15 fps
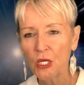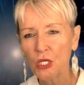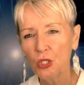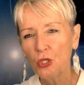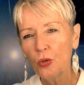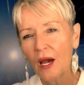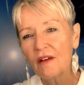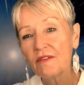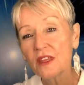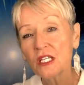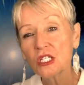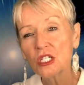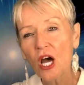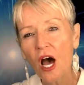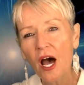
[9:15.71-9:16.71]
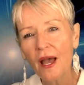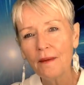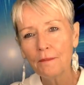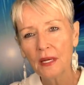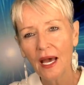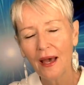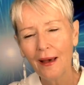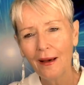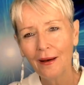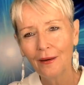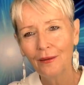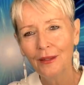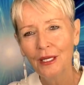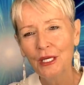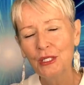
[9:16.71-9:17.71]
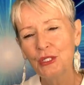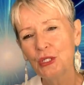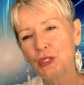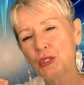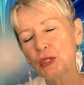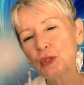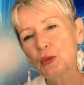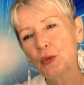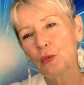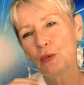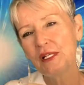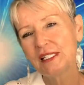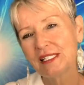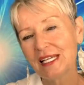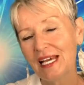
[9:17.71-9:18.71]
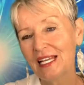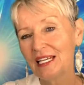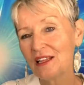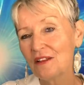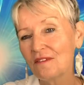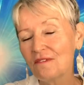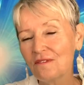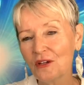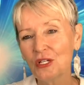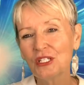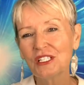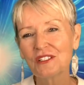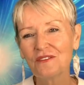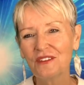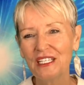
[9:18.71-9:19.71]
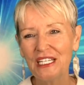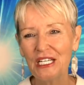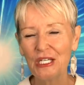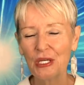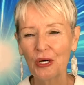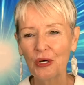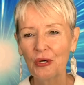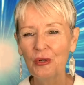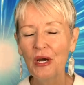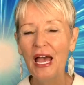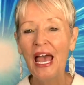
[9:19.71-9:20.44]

You have the time now to do what we said in the first video